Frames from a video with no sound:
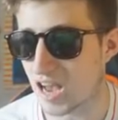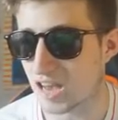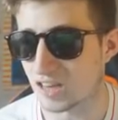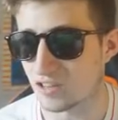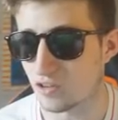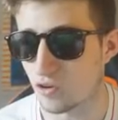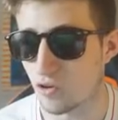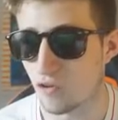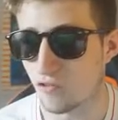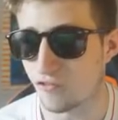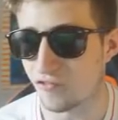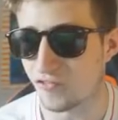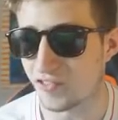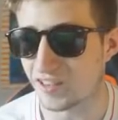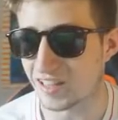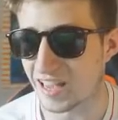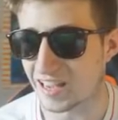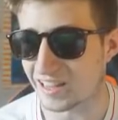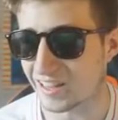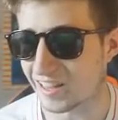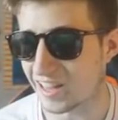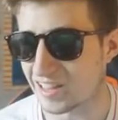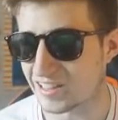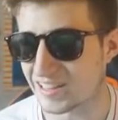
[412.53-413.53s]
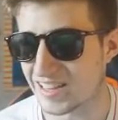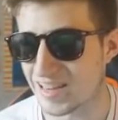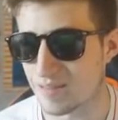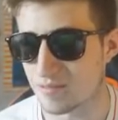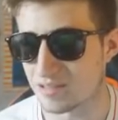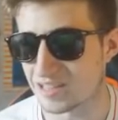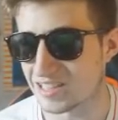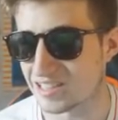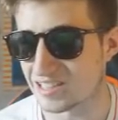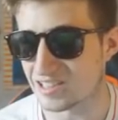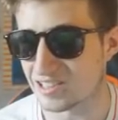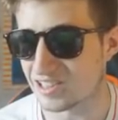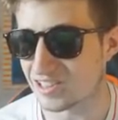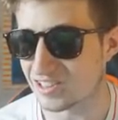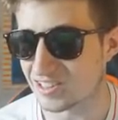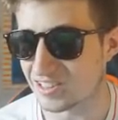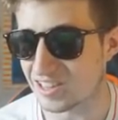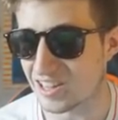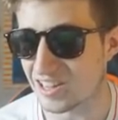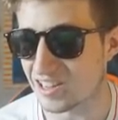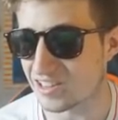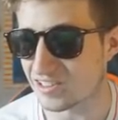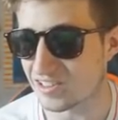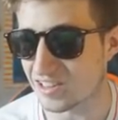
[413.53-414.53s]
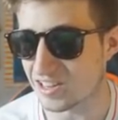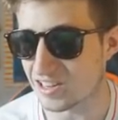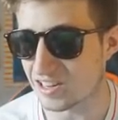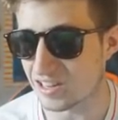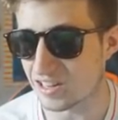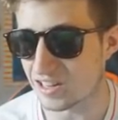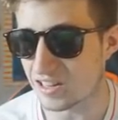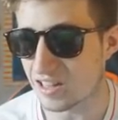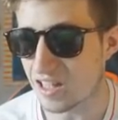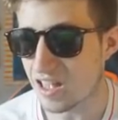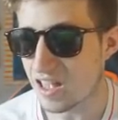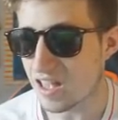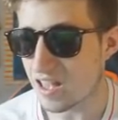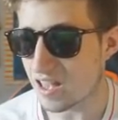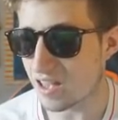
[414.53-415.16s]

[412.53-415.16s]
I don't think I can get team of season Chiellini.